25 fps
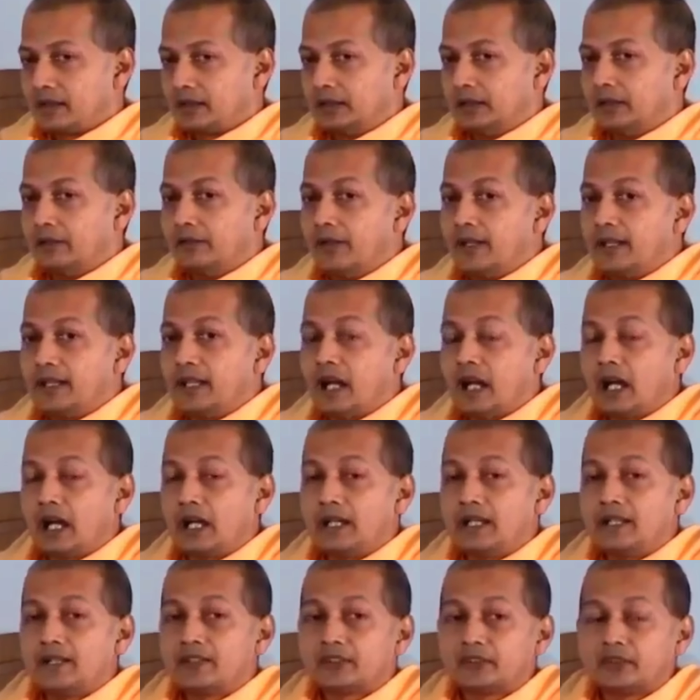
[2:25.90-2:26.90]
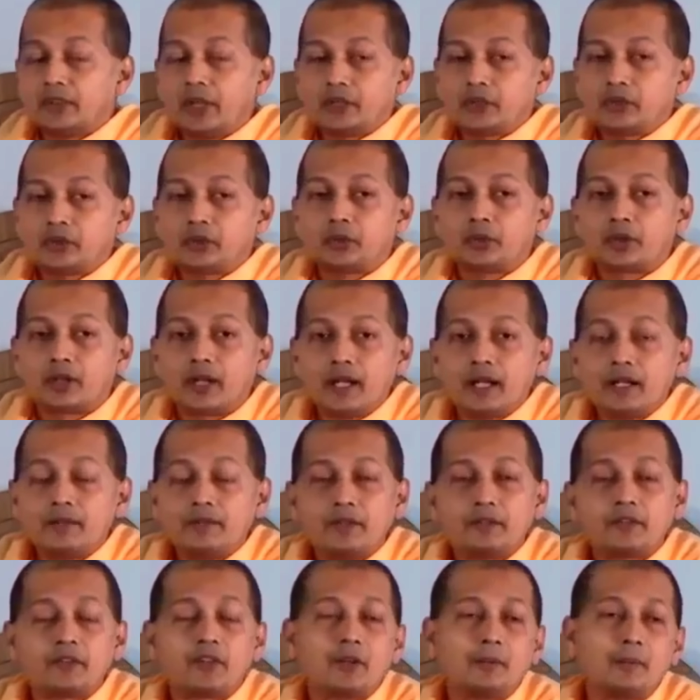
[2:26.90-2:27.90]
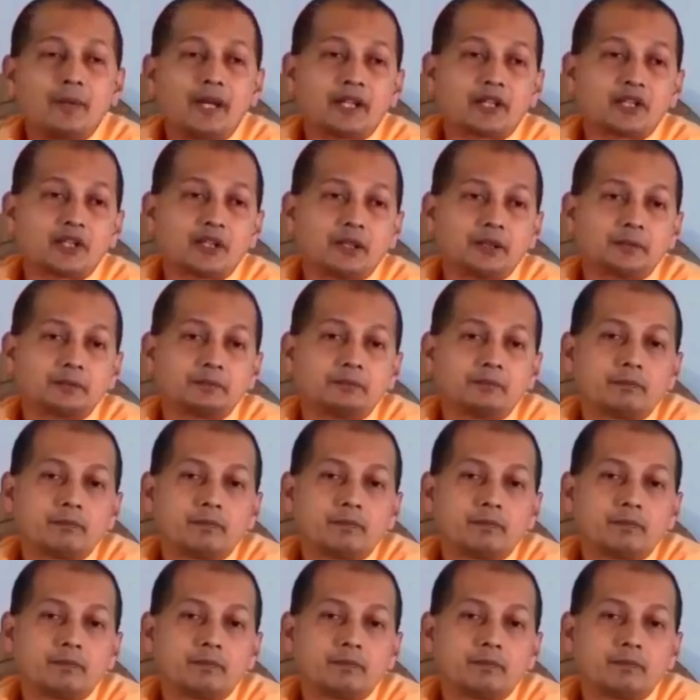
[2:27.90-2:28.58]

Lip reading: The way is not to run away from action.